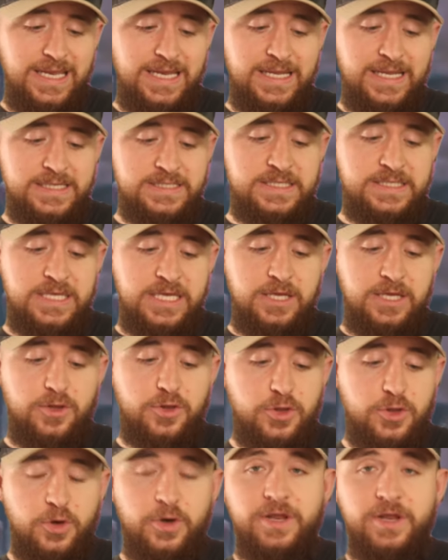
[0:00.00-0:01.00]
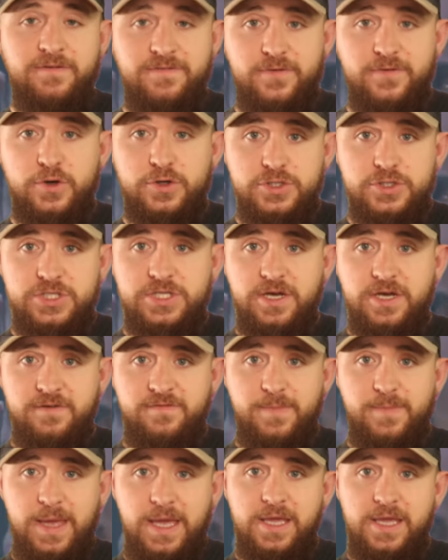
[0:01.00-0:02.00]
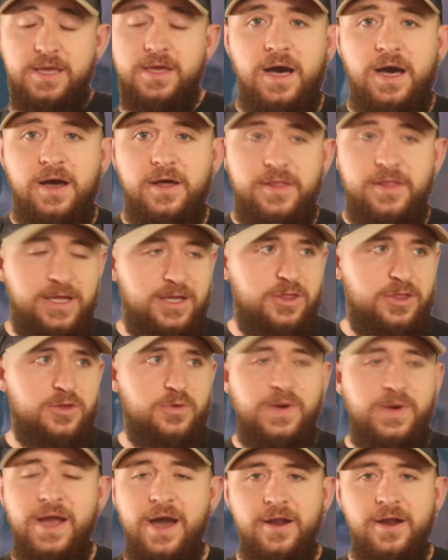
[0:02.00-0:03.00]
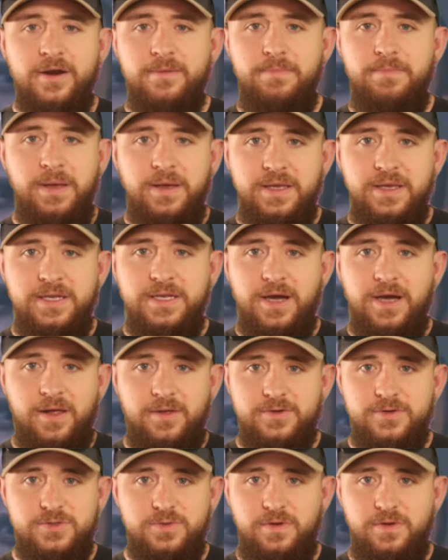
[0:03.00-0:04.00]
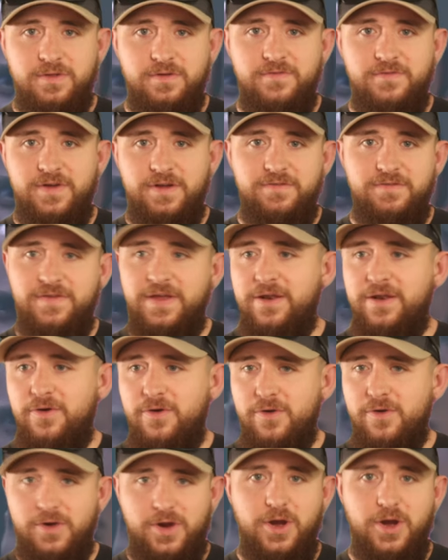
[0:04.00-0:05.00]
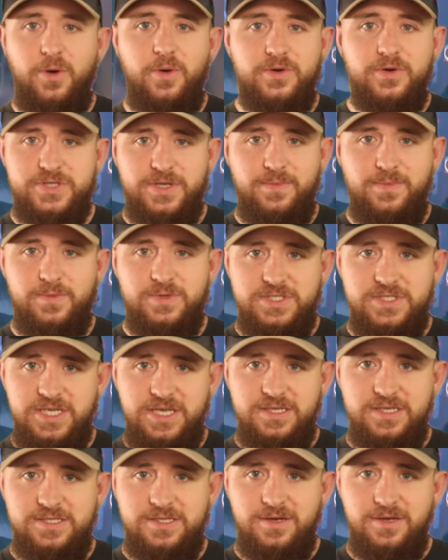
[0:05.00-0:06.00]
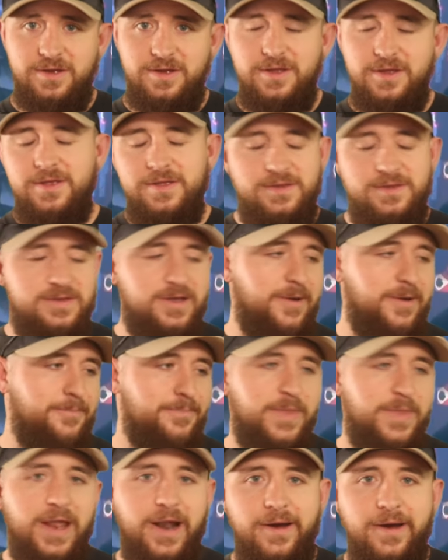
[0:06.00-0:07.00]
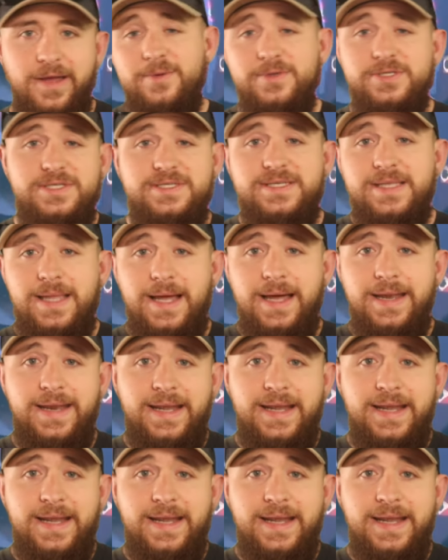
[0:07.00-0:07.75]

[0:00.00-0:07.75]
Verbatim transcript: It is the 31st of May. Like $300 million worth of like fentanyl or coke or something was seized. So, you know, it was just a lot